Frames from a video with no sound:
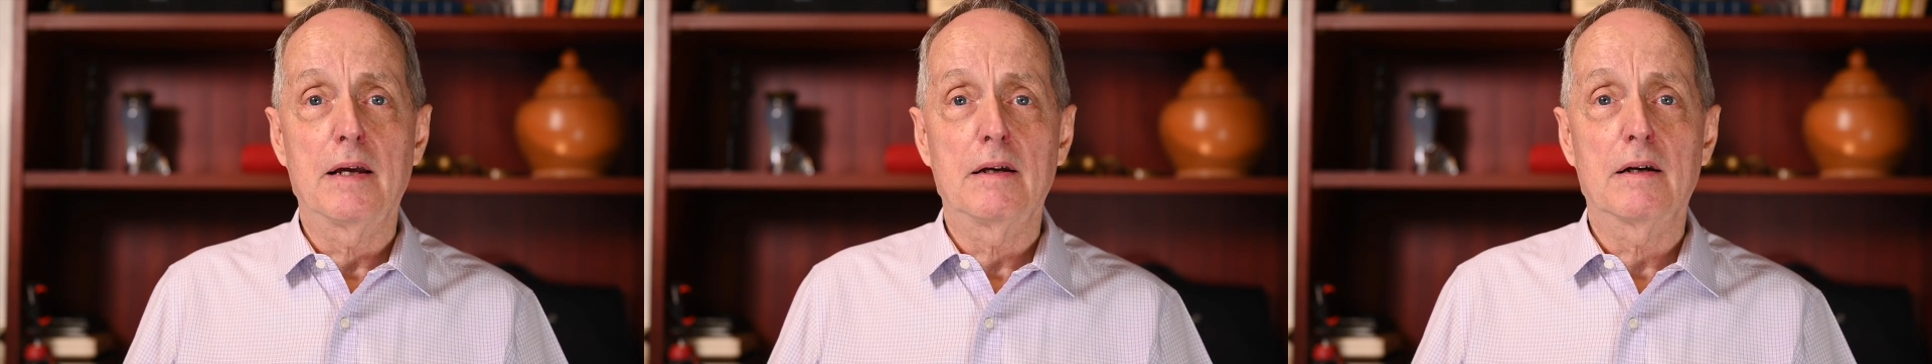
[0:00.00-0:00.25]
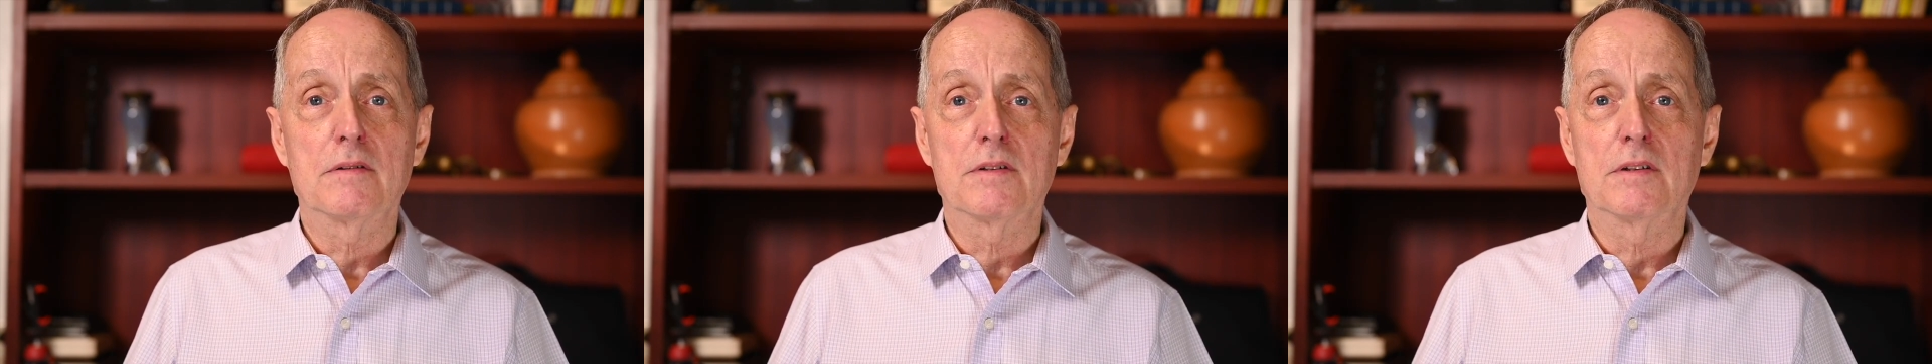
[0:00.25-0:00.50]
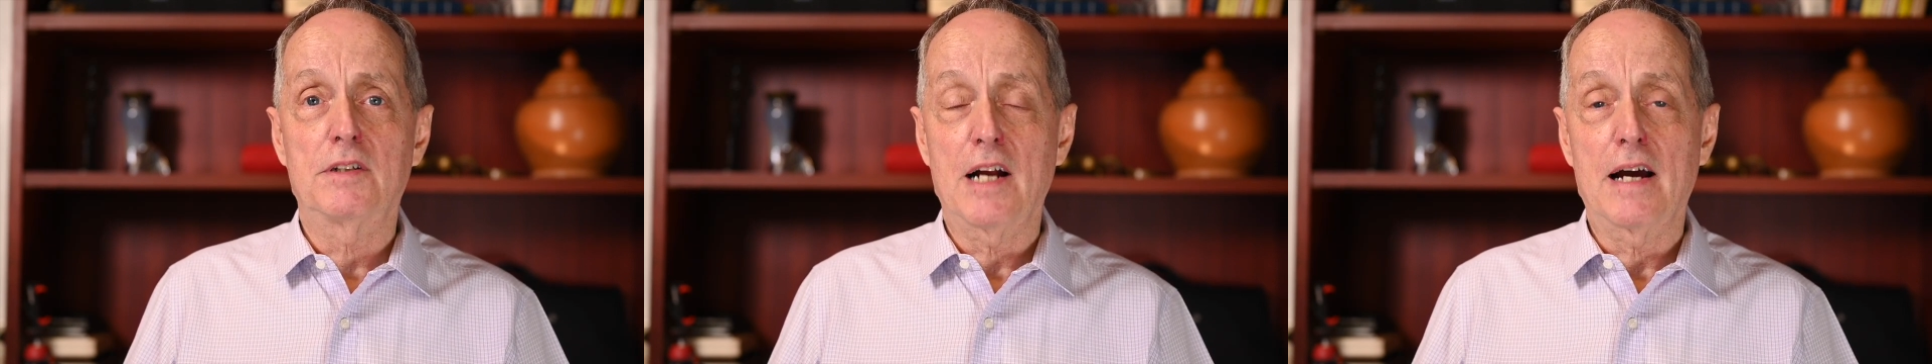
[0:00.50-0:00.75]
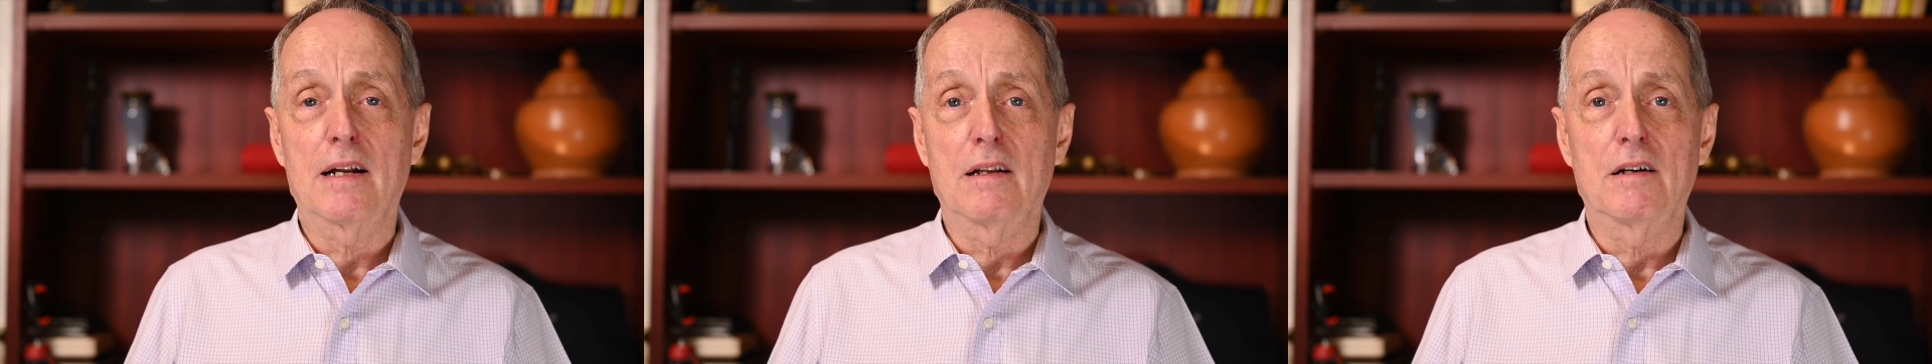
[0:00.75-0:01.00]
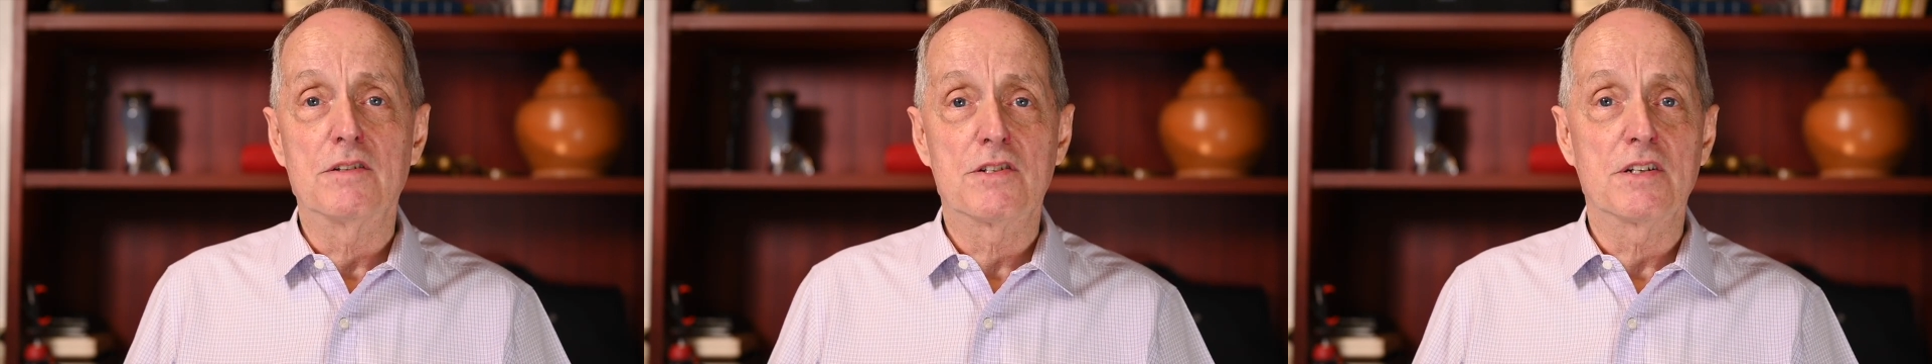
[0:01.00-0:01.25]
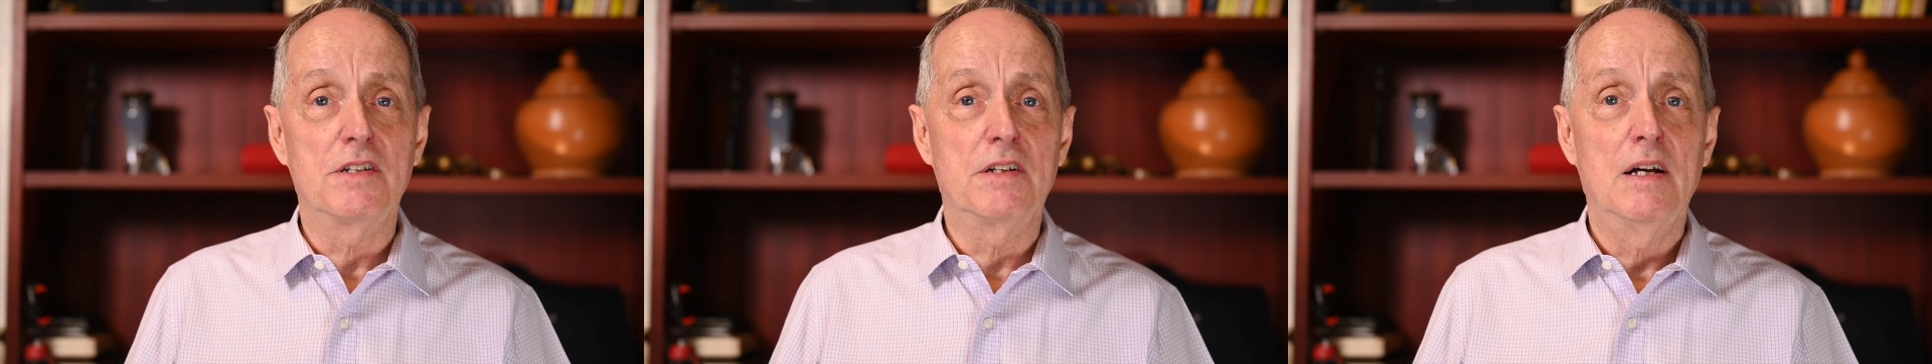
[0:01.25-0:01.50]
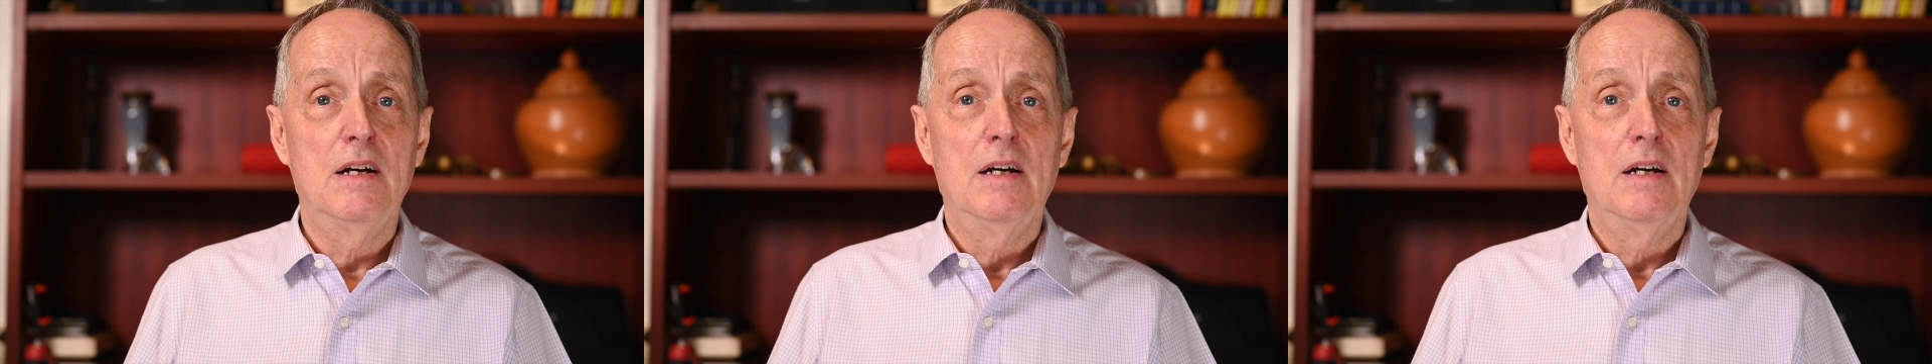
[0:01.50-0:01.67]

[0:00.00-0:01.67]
He has a channel, Unseen